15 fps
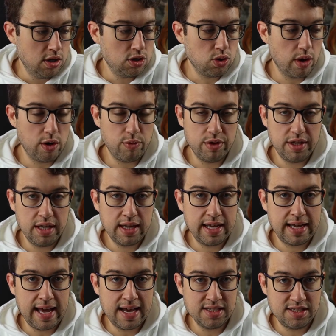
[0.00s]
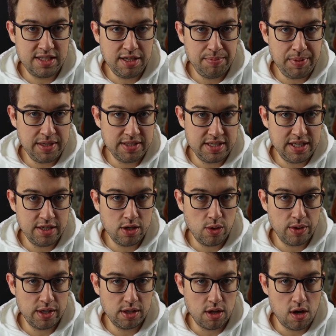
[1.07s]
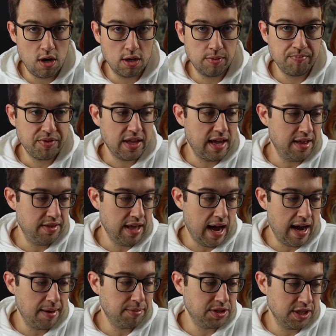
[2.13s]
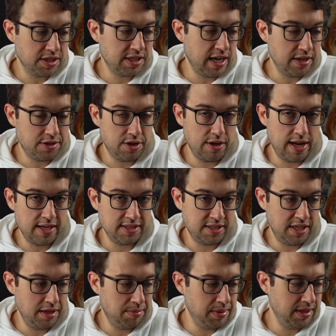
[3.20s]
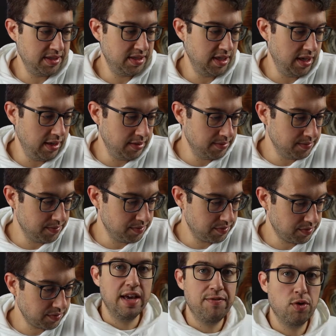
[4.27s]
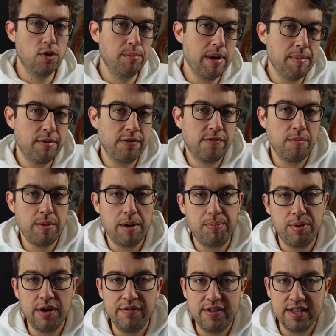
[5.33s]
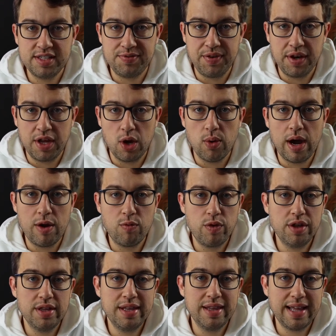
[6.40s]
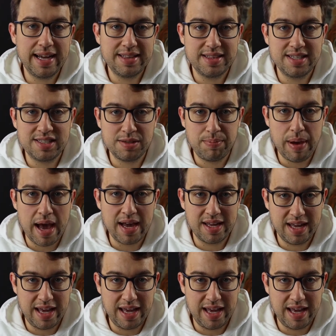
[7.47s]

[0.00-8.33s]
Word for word: So I really like STPC going long, and I've just entered STPC. If you remember from my previous video, I really like the SPAC